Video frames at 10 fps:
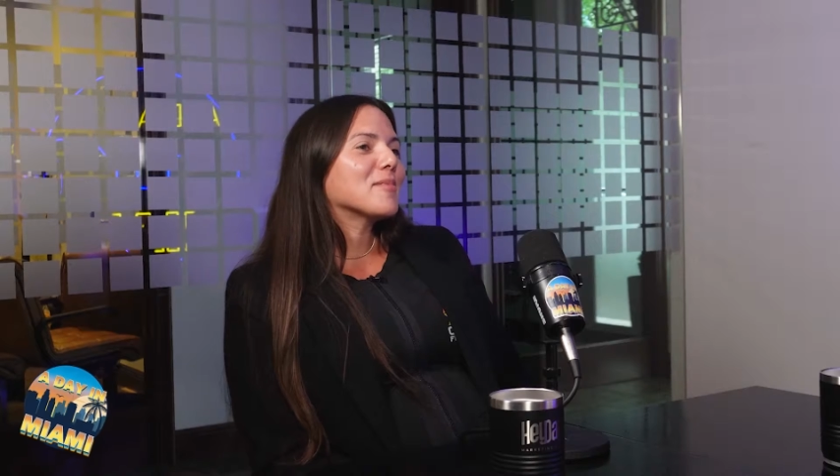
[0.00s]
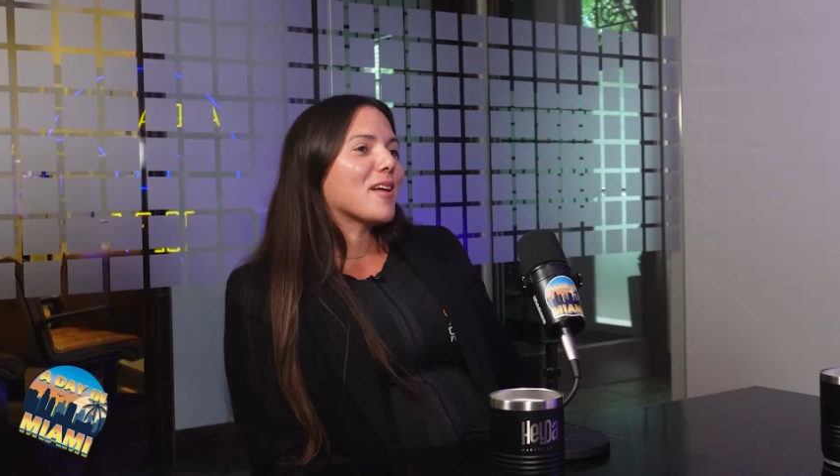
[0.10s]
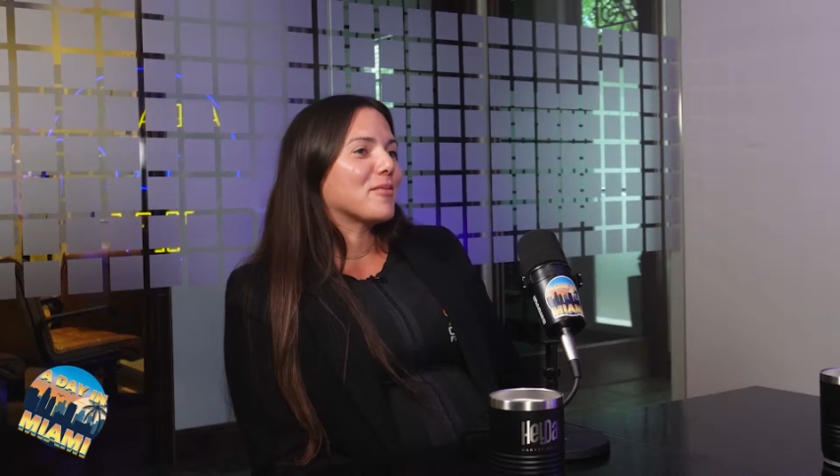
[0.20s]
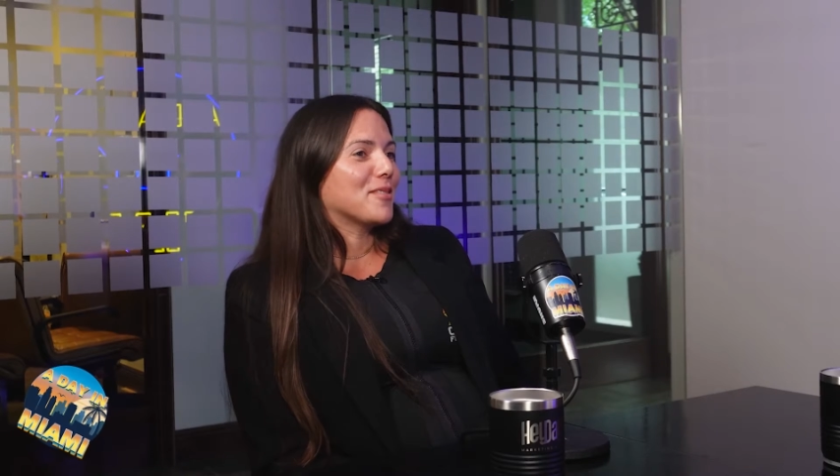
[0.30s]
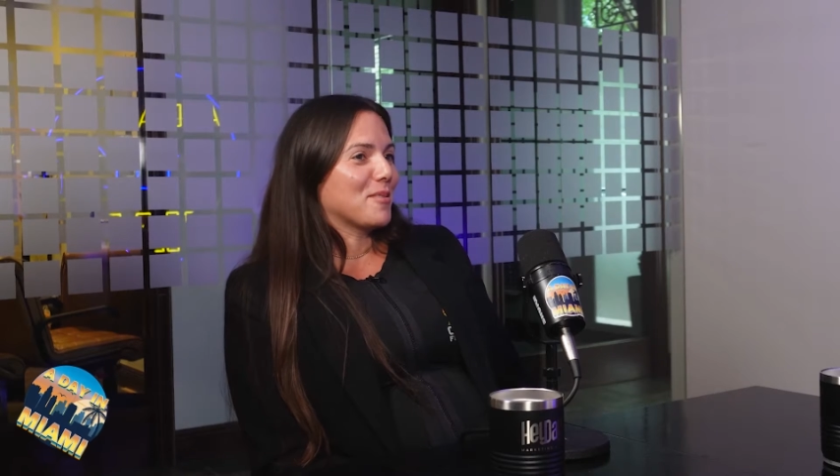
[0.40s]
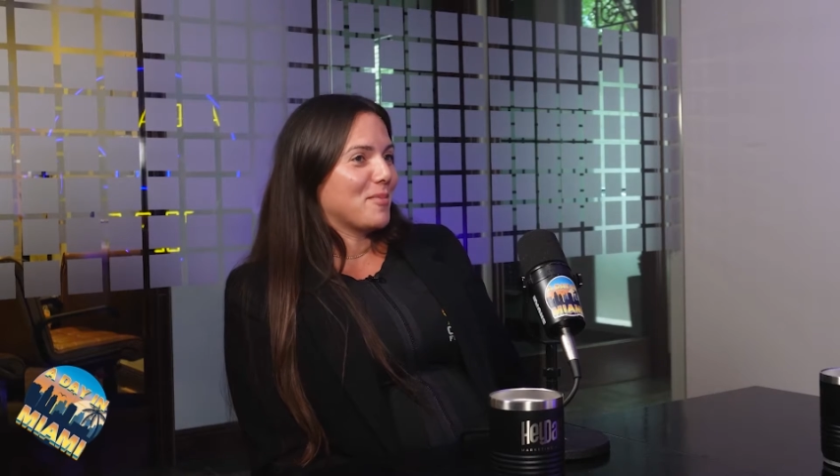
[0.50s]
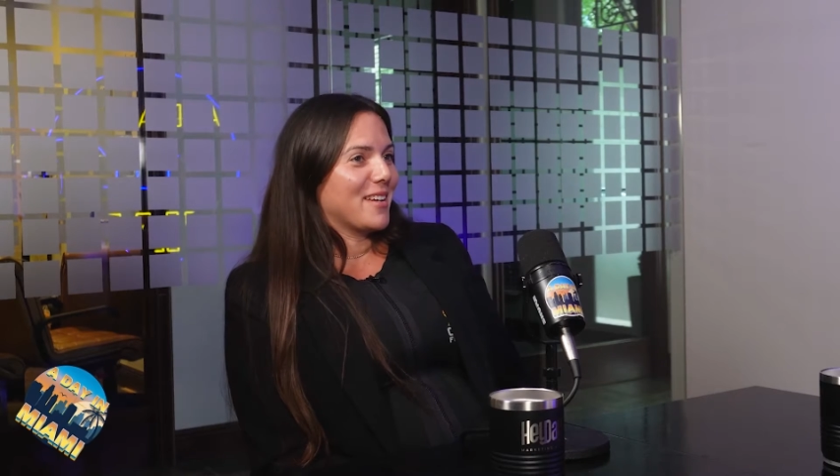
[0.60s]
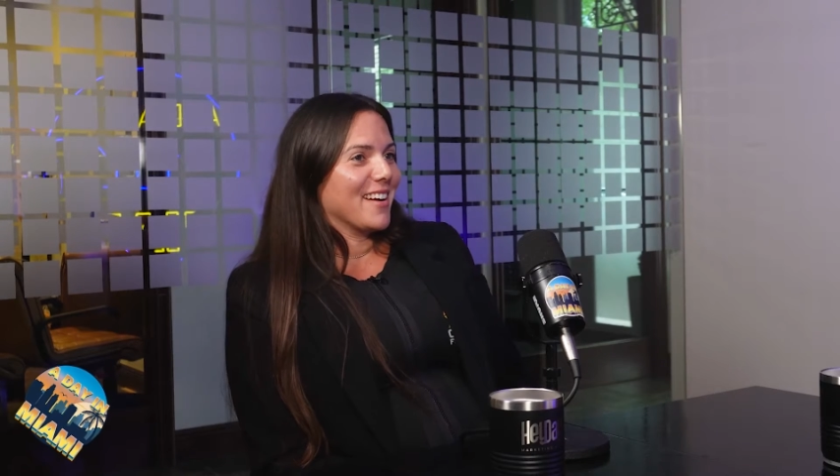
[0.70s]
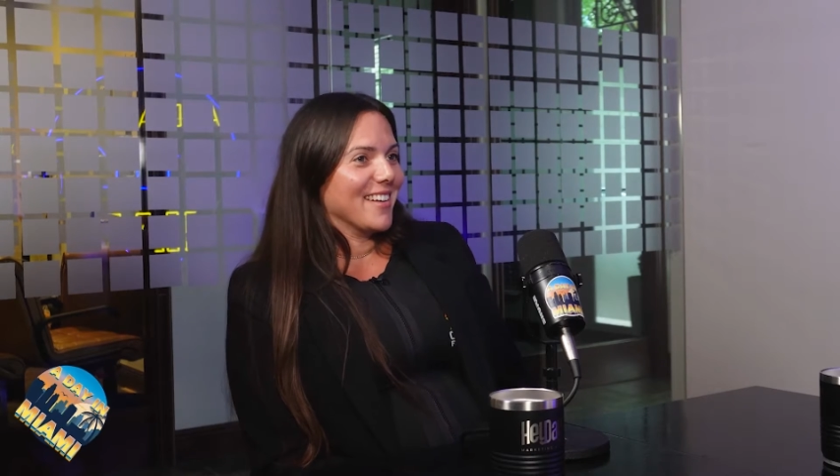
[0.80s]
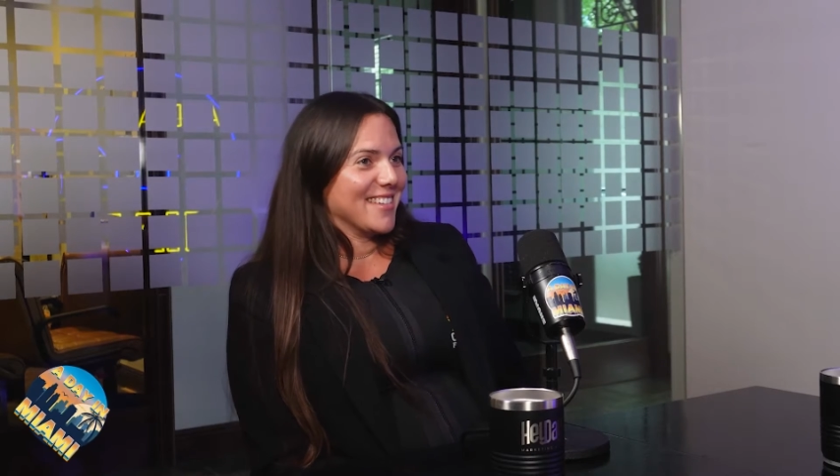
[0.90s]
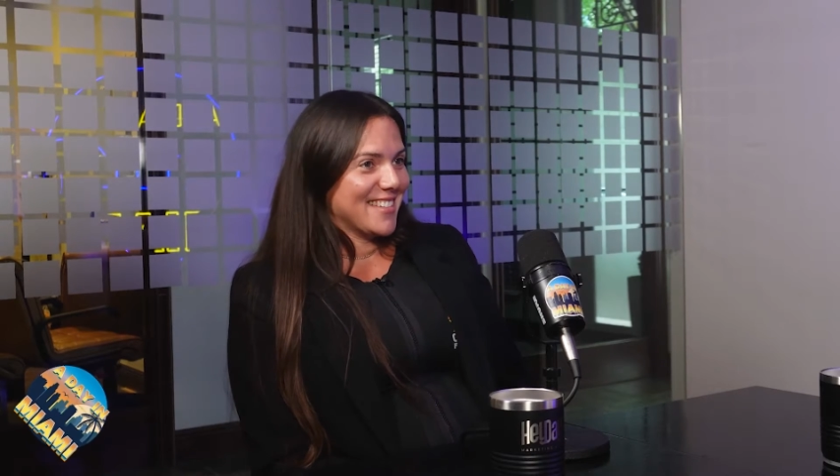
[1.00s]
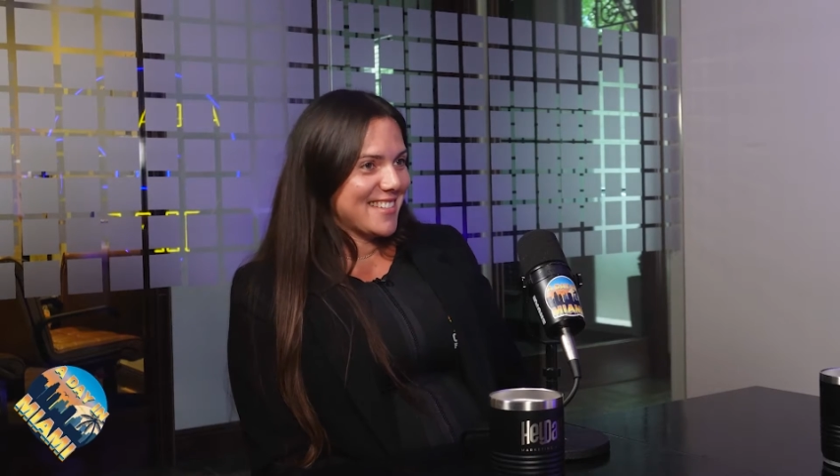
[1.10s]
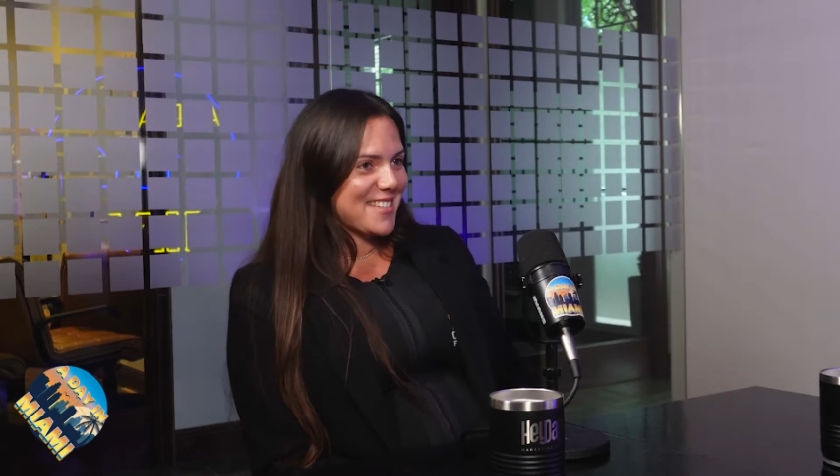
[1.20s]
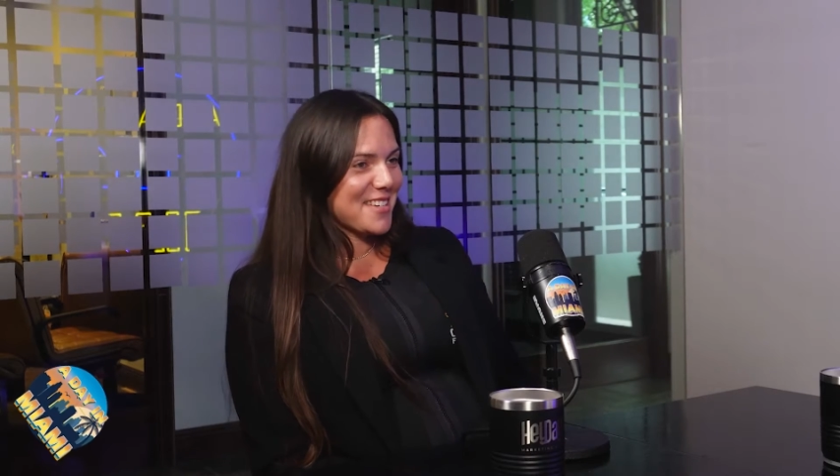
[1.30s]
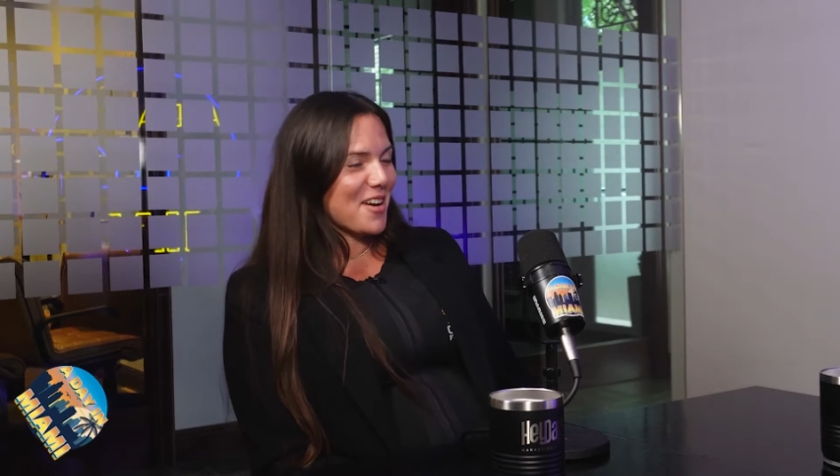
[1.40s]
laughing
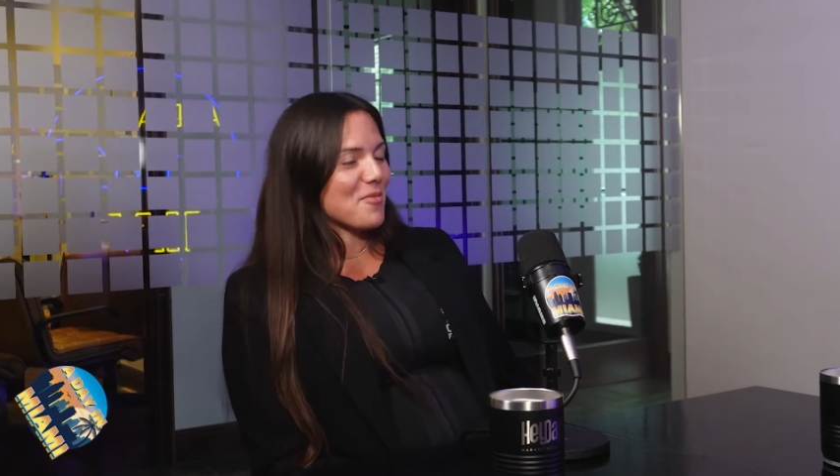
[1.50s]
because